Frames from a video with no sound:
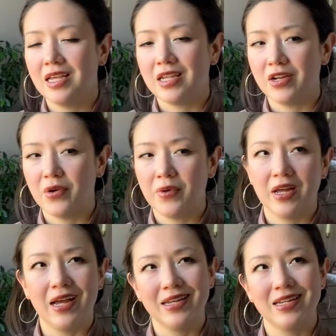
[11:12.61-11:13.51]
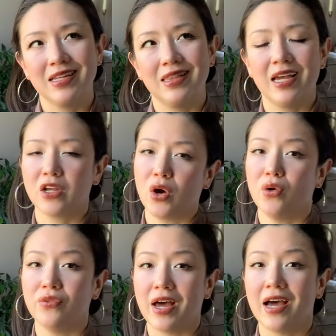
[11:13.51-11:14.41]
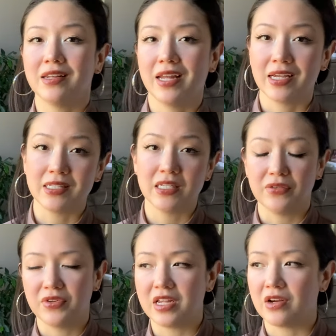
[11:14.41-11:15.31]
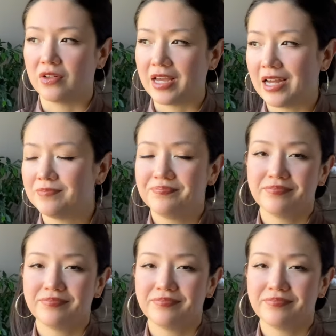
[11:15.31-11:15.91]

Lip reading: You know what, I need to let go of that negativity or that,